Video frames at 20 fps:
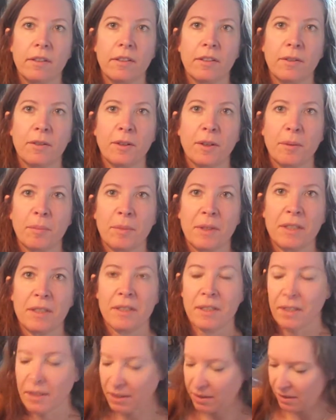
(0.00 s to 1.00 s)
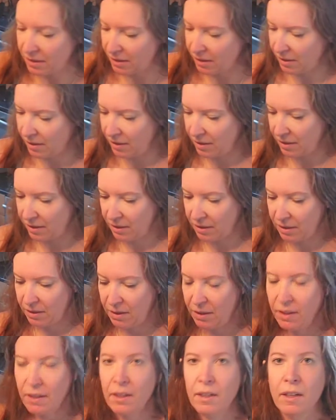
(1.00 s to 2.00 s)
donut peaches,
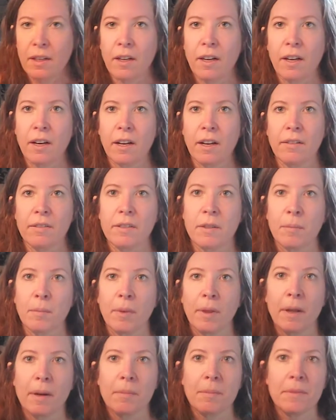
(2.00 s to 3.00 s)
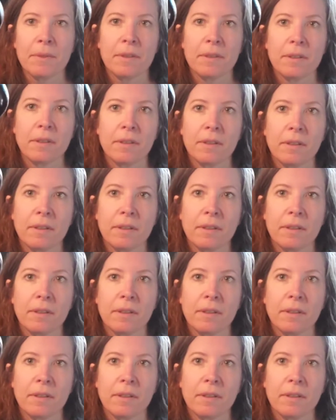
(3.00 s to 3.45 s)
and I have some plums,